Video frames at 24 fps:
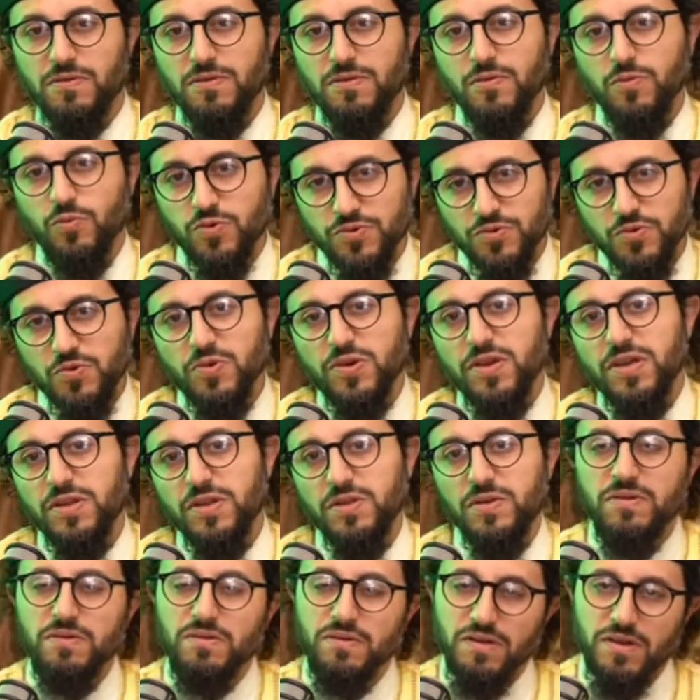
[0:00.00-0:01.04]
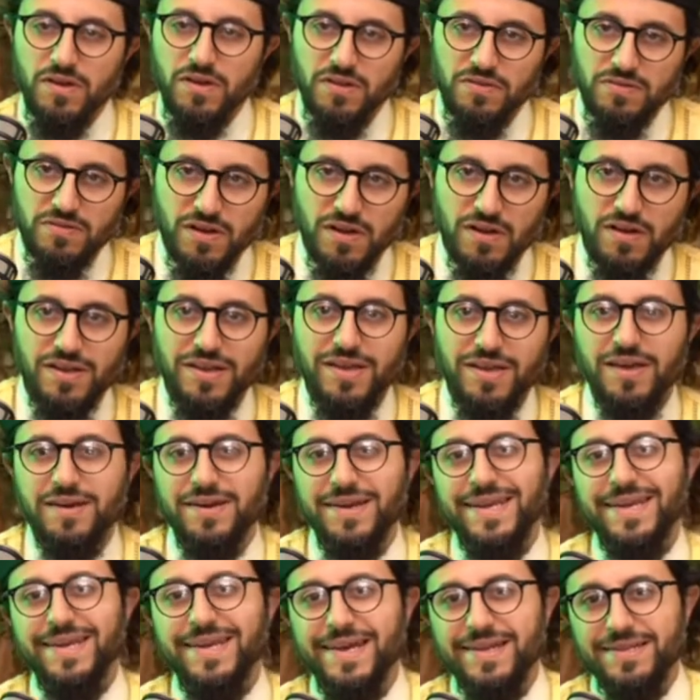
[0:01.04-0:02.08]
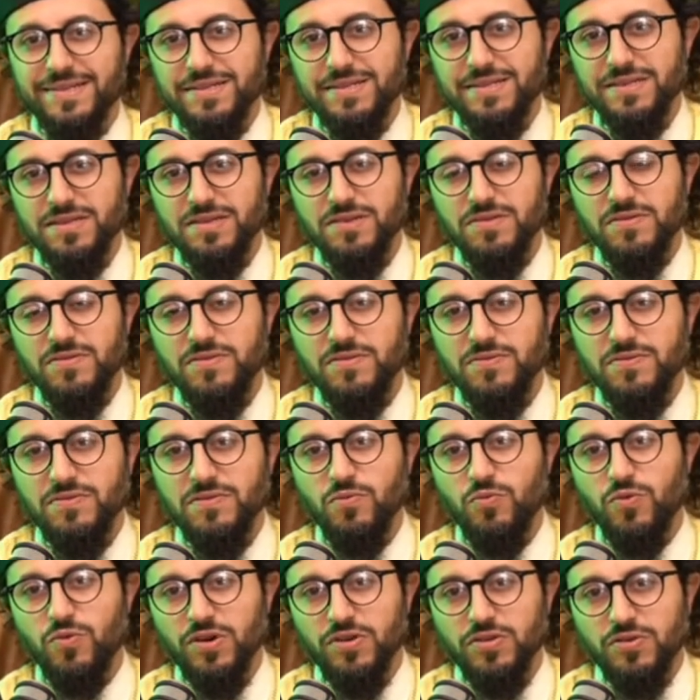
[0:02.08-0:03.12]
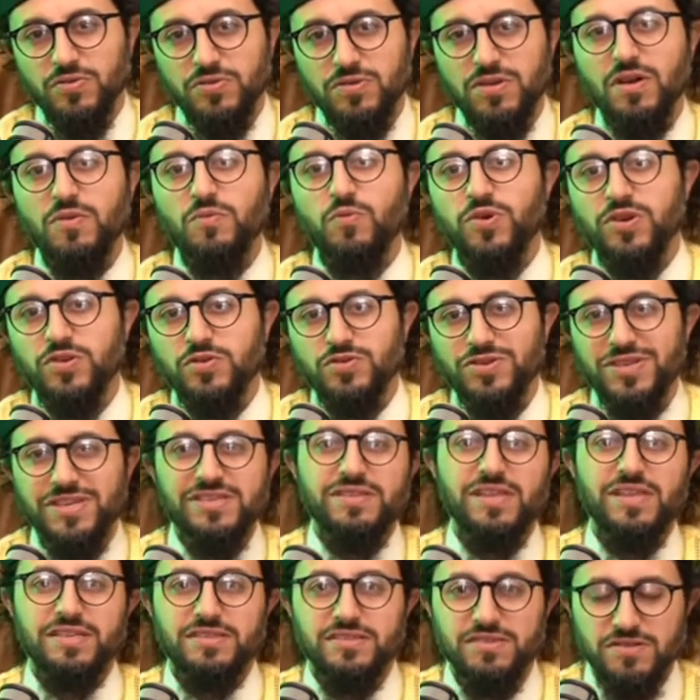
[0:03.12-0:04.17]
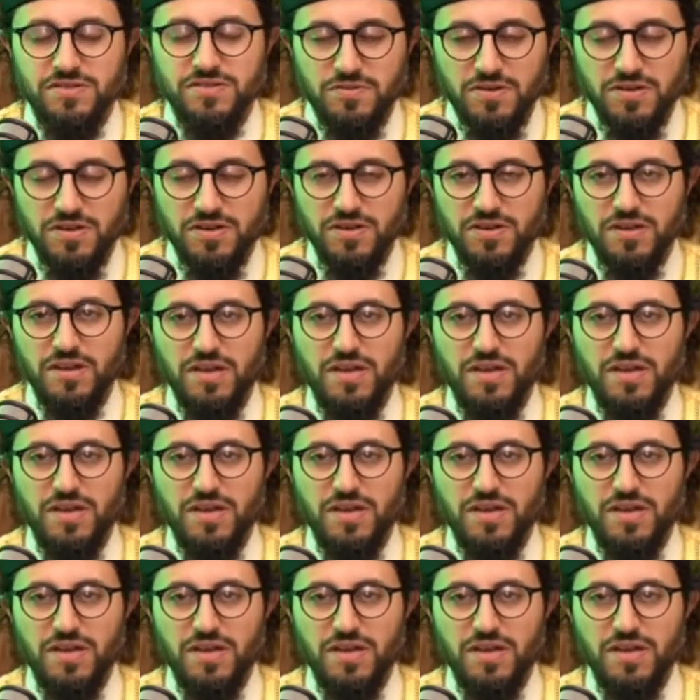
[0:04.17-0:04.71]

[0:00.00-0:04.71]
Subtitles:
or wudu in the karhiyat, or where you dislike to do it.